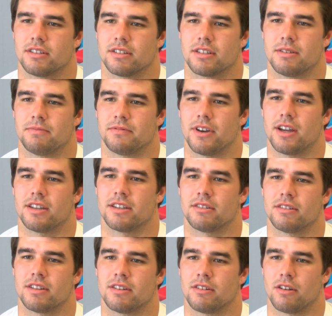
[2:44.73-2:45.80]
keep
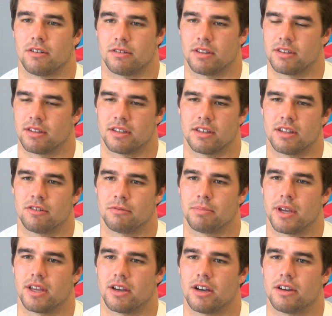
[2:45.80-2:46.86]
fighting, and it'll
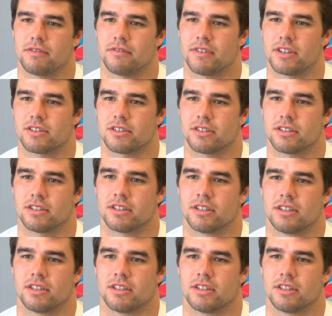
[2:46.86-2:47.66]
pay off eventually.